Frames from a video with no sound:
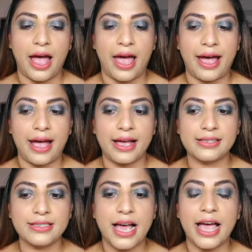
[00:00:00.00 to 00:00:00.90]

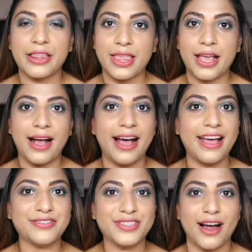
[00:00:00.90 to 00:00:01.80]
And I think I
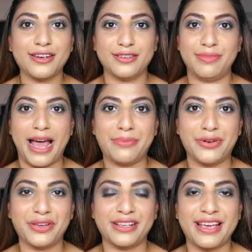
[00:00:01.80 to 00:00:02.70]
have started
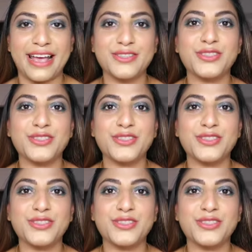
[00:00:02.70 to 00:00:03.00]
blabbering again.